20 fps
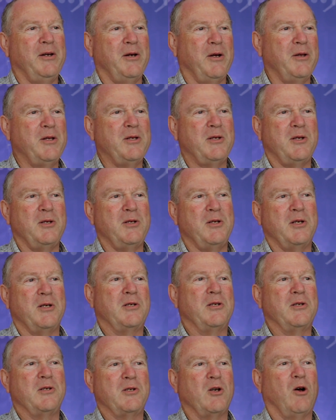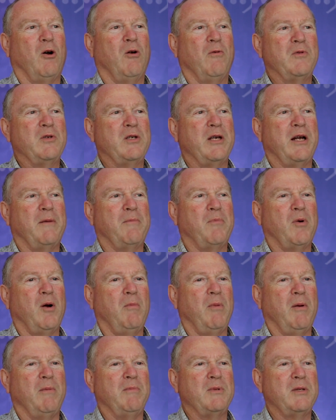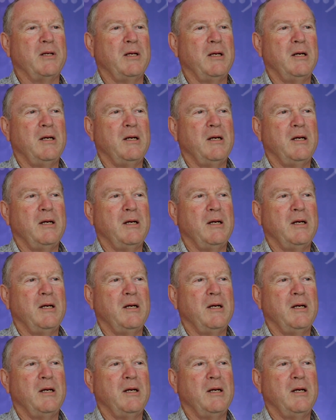You know, this is just a solved set of problems.